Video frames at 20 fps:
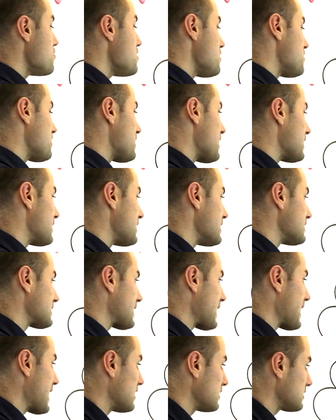need to get this
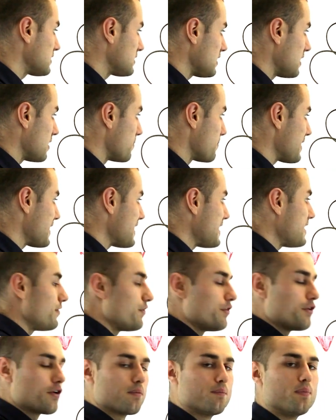calcium
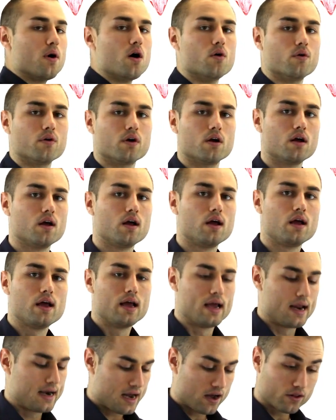into your bone.
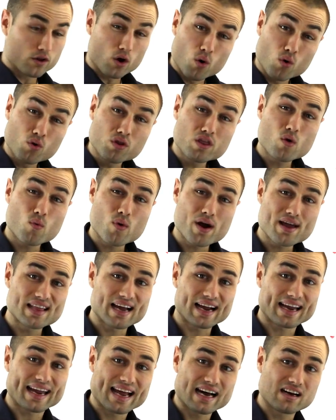Now the only way
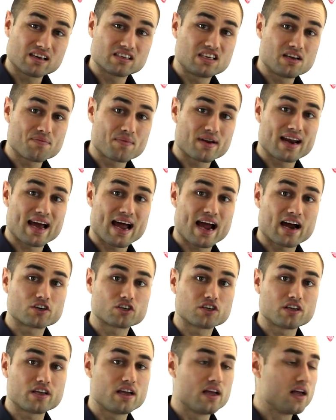that calcium can
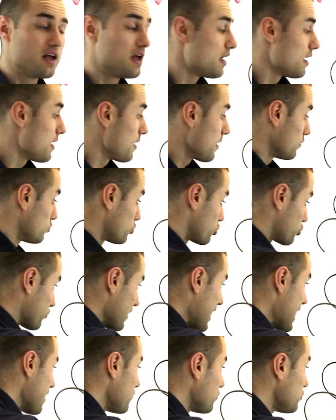actually
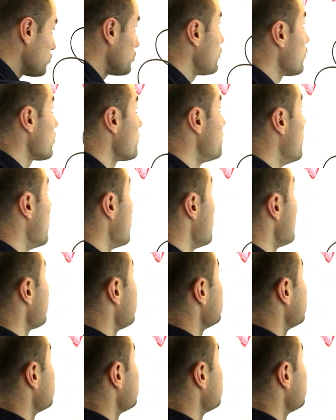travel to your bone